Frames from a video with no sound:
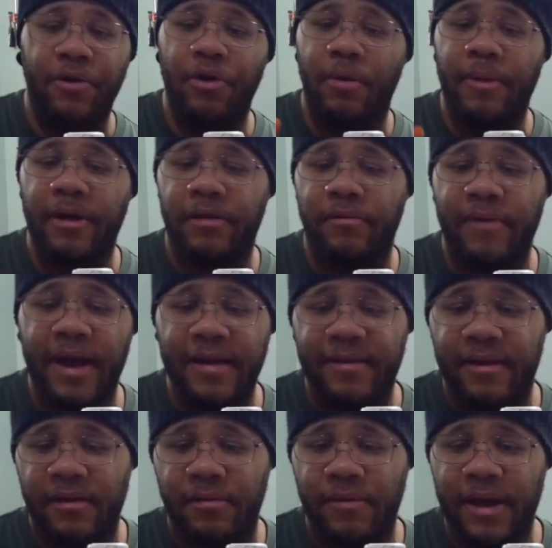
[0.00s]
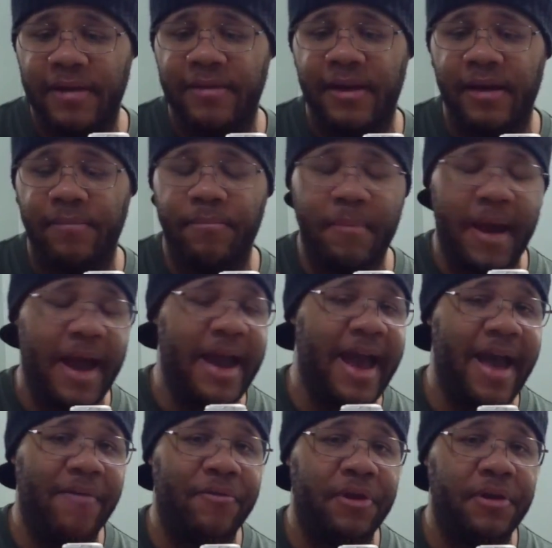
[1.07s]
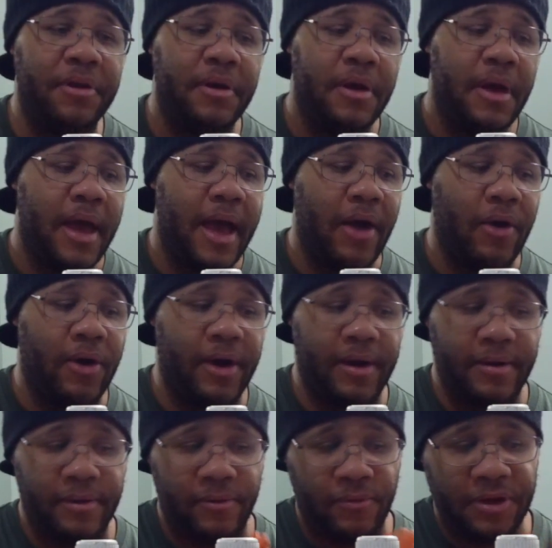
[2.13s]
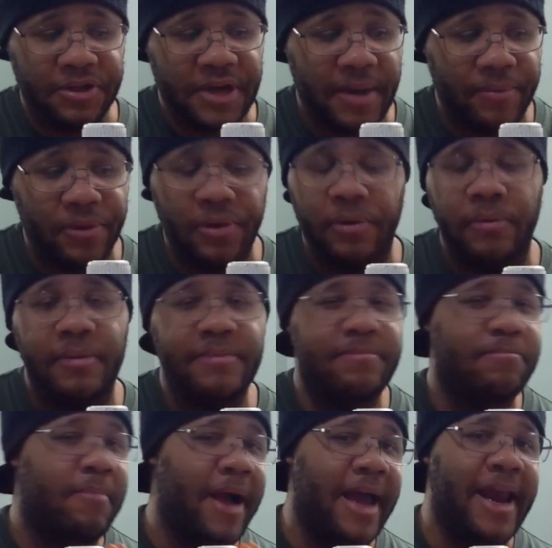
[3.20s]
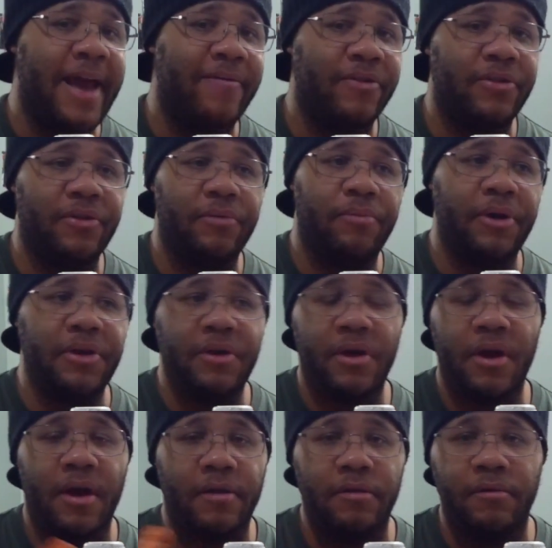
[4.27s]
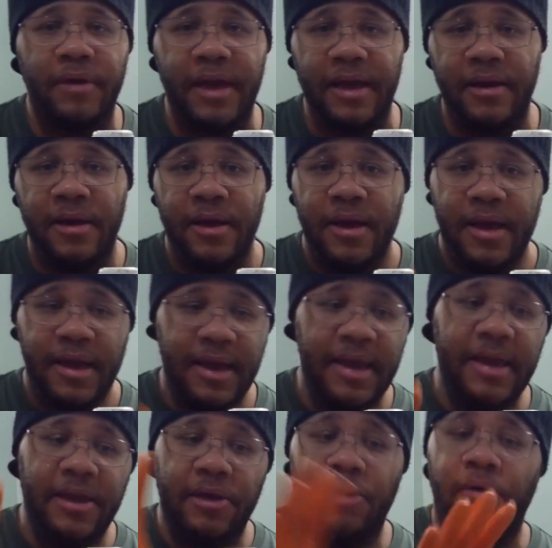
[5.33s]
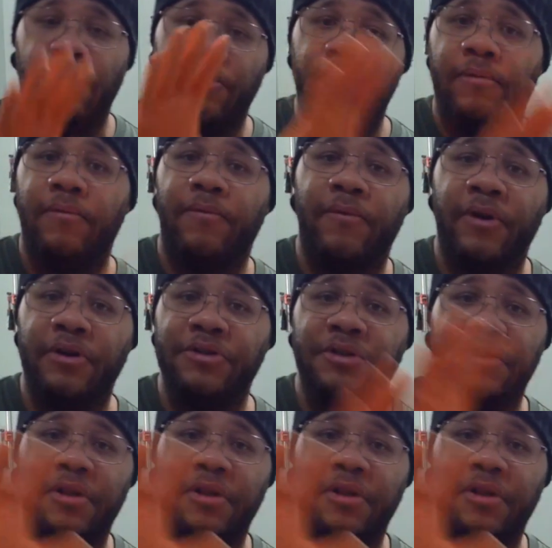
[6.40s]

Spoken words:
know about Psoriatec. Psoriatec might have it, or the Rich Opto might have it too. But you can also get Eco version